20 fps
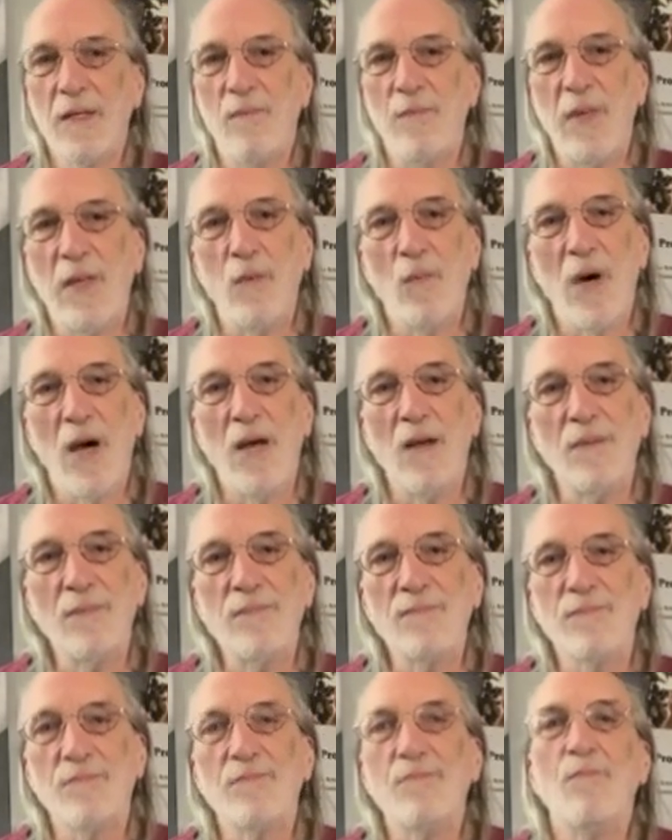Meanwhile,
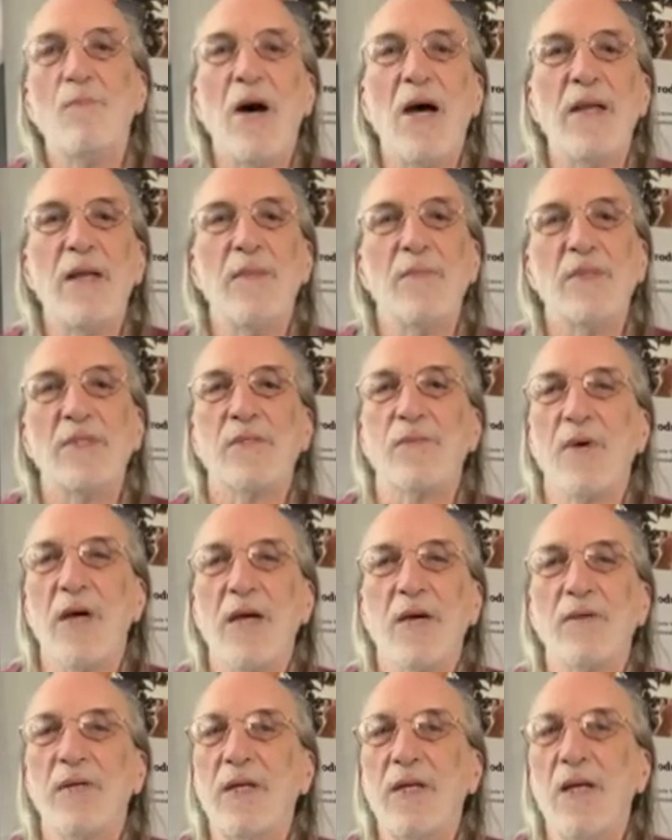my name is
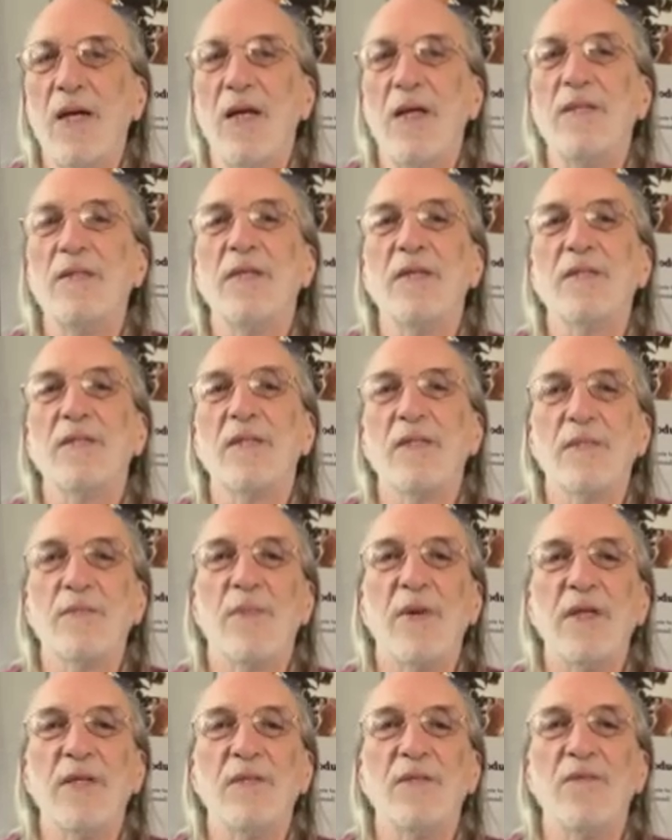Gregory, and this has
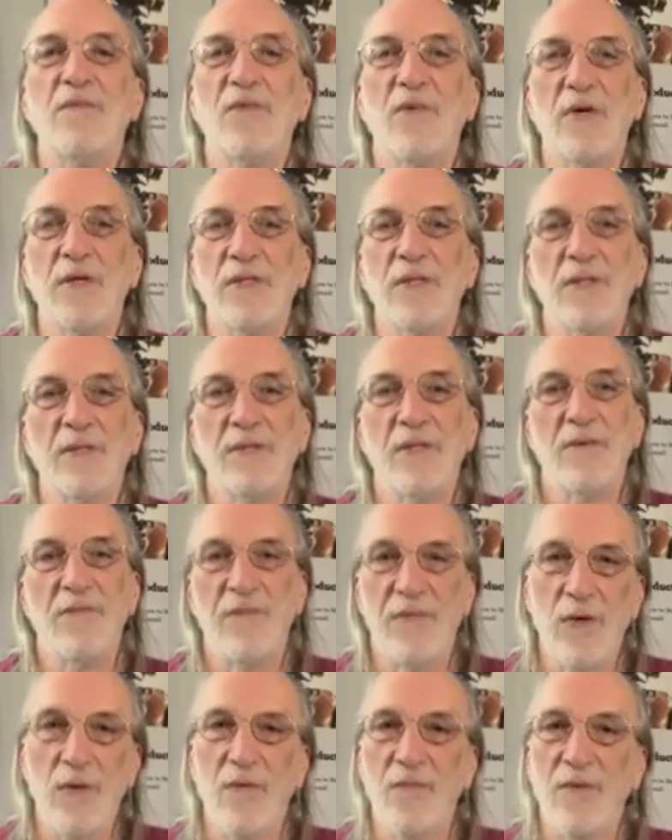been the
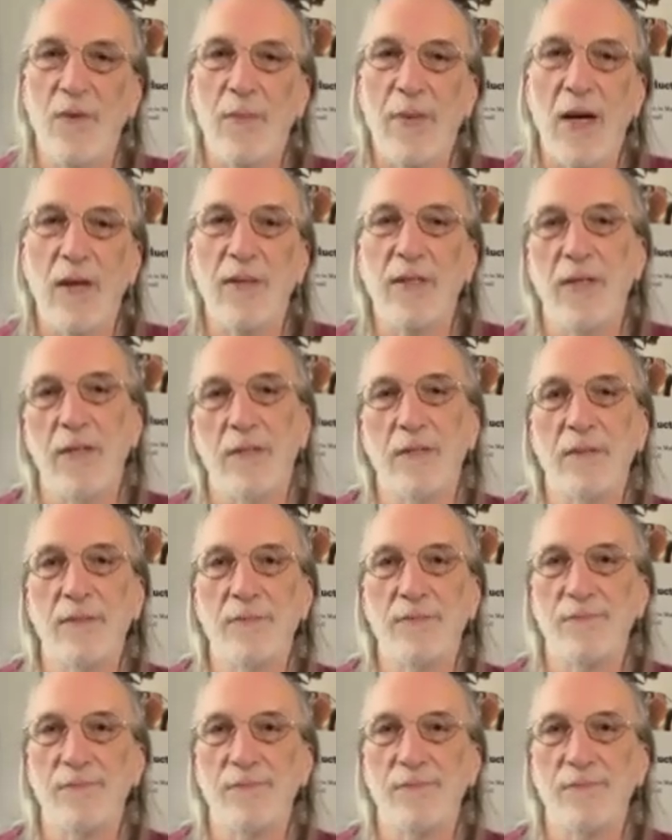View from Out Here.